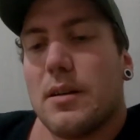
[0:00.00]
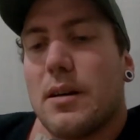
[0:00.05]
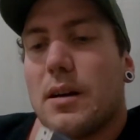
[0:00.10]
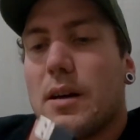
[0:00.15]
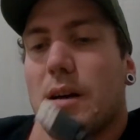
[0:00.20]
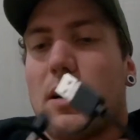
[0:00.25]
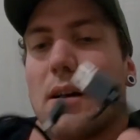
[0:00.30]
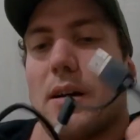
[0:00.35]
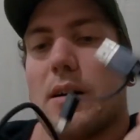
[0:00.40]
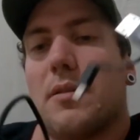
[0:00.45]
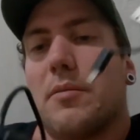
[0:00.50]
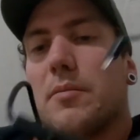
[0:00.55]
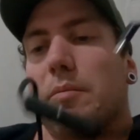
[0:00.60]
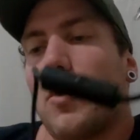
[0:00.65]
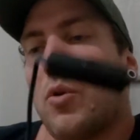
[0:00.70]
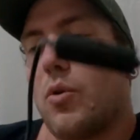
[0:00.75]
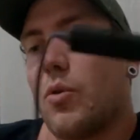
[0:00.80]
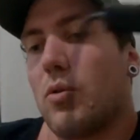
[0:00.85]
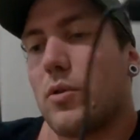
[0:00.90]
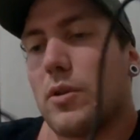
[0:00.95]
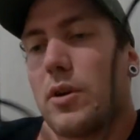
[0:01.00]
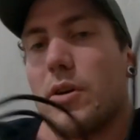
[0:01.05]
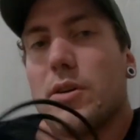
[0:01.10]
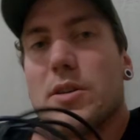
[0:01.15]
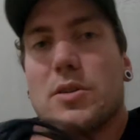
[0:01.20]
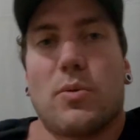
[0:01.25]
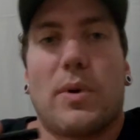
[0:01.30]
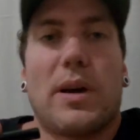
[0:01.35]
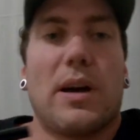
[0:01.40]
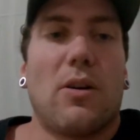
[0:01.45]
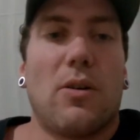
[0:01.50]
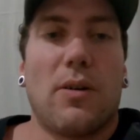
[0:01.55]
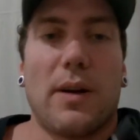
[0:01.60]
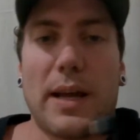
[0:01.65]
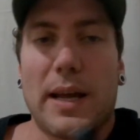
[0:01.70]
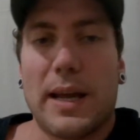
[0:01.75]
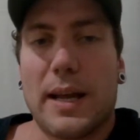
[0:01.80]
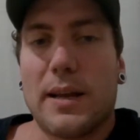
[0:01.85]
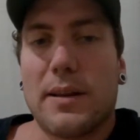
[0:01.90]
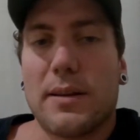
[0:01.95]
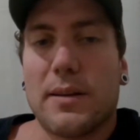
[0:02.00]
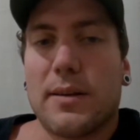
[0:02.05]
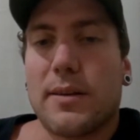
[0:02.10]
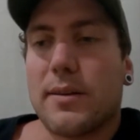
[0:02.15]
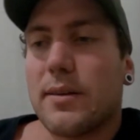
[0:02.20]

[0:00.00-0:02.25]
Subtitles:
all goes well, and